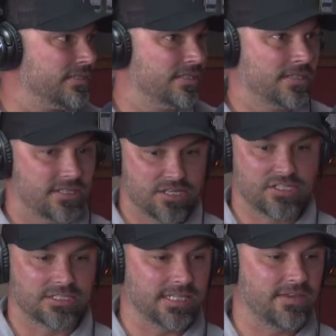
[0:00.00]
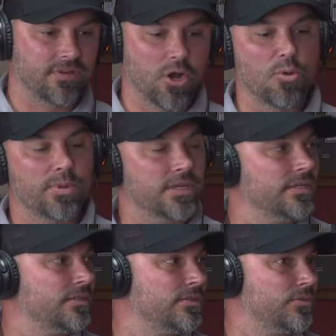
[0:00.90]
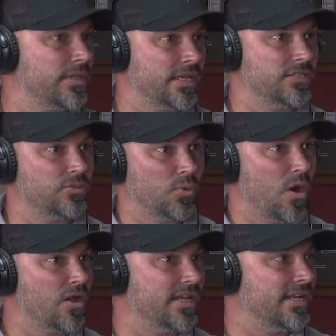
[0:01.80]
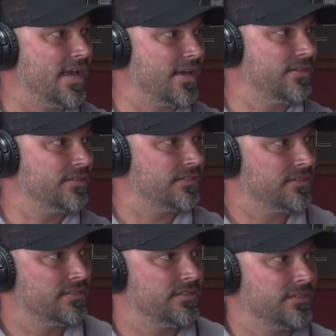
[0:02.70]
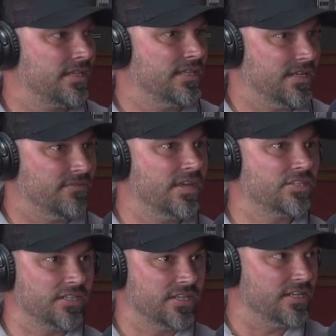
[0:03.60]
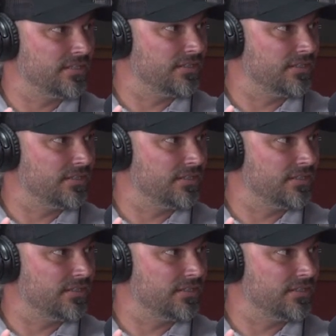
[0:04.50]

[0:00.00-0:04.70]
Then you just leave it open where they can just walk in and out. And then eventually you